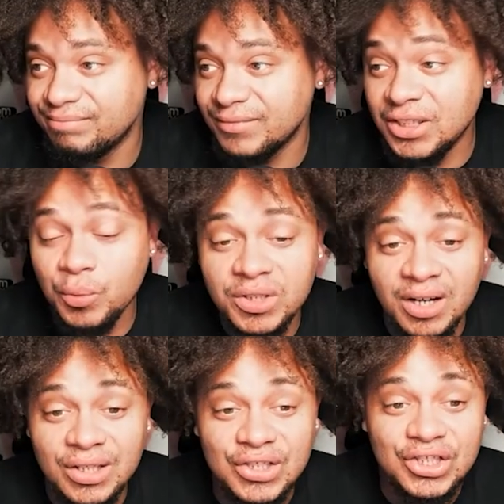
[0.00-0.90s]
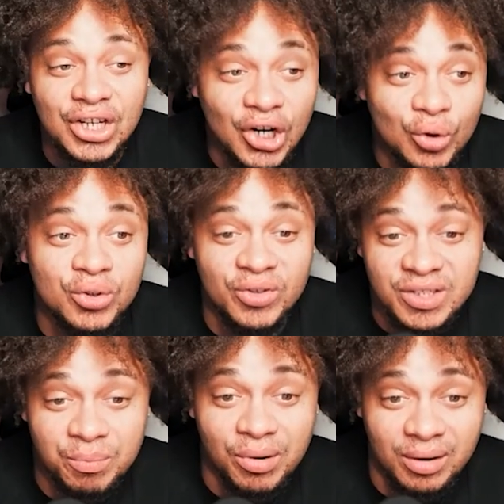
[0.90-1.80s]
This was a
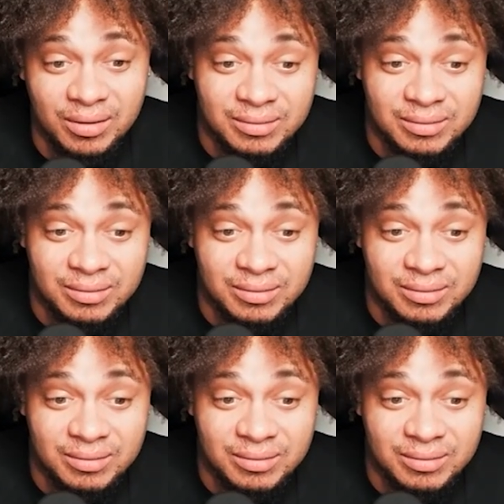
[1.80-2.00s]
children's book.